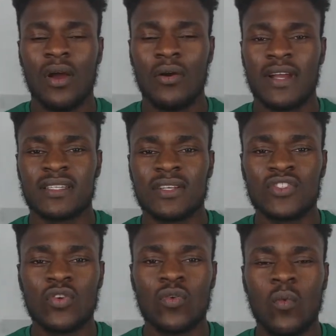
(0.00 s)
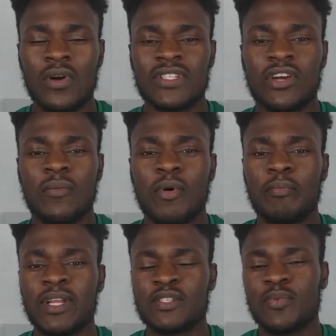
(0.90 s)
All right, so what's a
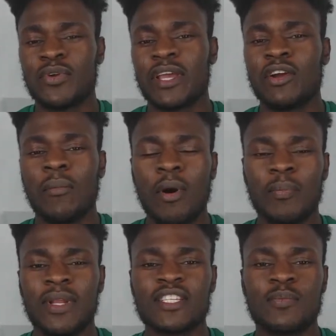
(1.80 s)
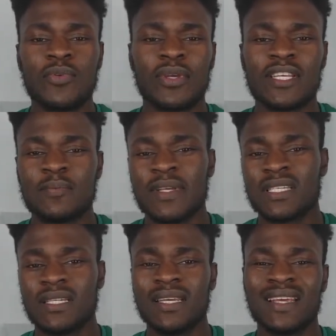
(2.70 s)
commonplace book? A commonplace book is
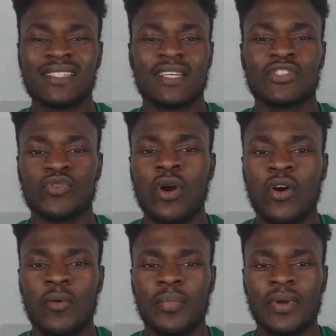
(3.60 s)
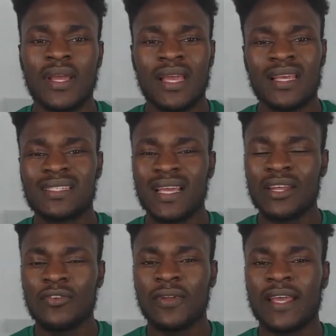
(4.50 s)
basically a central hub. It's
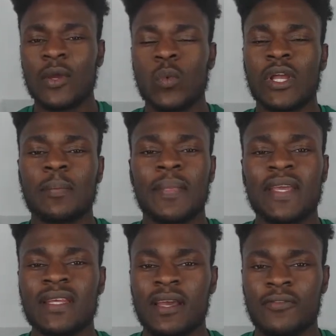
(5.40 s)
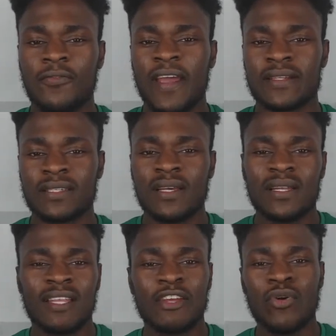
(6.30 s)
kind of like a Wikipedia effect
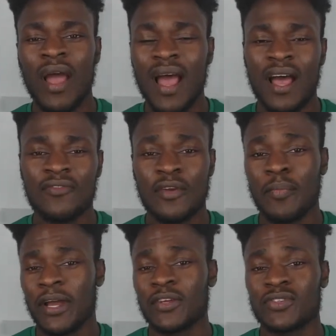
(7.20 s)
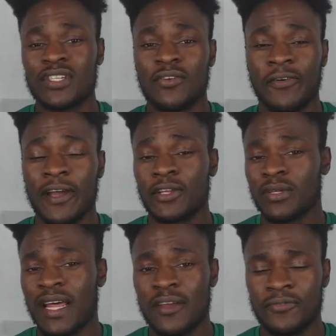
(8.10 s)
that you have about yourself and your
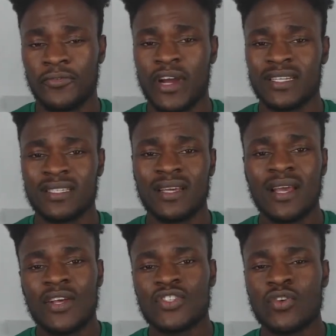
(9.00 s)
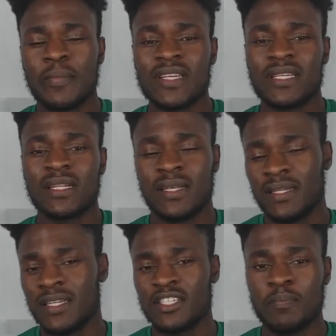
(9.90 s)
life, right? So basically,
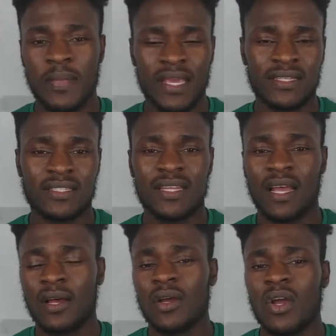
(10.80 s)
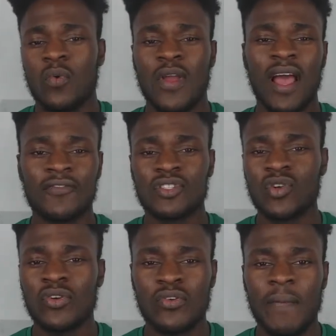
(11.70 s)
this means that we have a
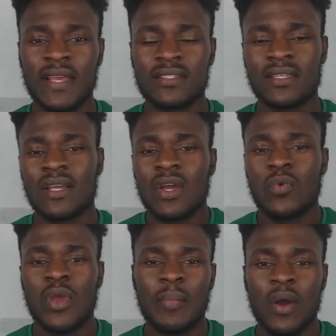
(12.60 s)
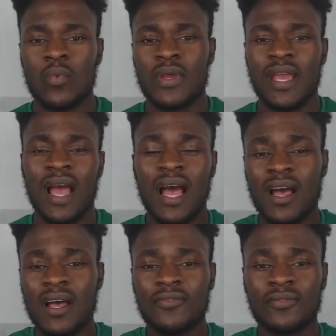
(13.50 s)
document whereby we
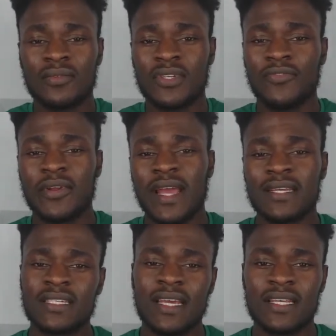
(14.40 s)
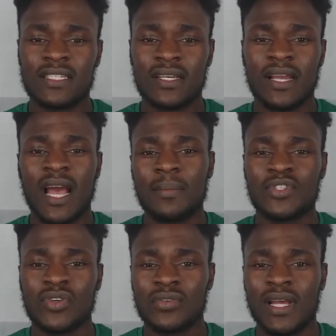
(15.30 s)
have different ideas
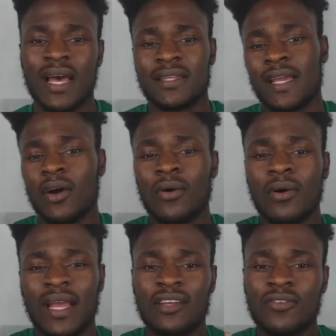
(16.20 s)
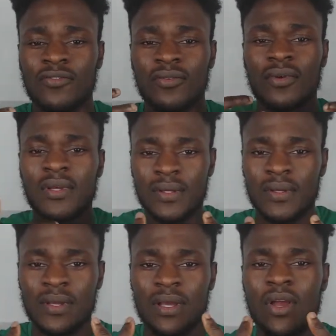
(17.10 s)
captured and they are all kind of
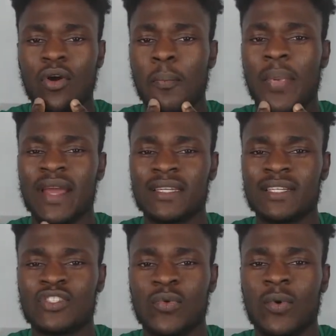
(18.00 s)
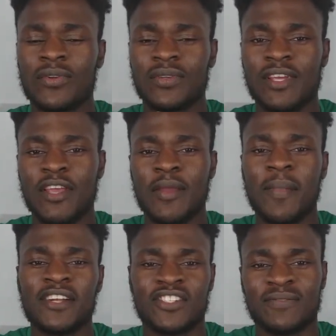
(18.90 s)
combined into one.
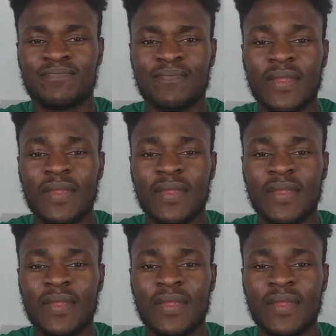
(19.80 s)
Imagine.